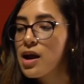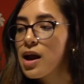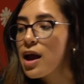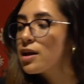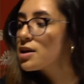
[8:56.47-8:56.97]

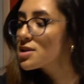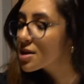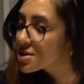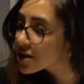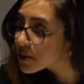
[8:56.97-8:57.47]
and as
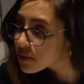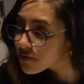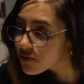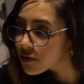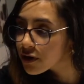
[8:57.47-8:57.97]
I said
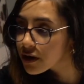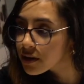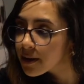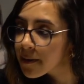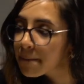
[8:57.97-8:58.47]

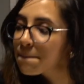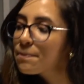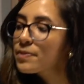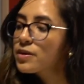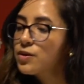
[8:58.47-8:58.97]
before,
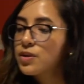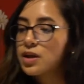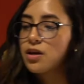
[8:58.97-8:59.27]
you can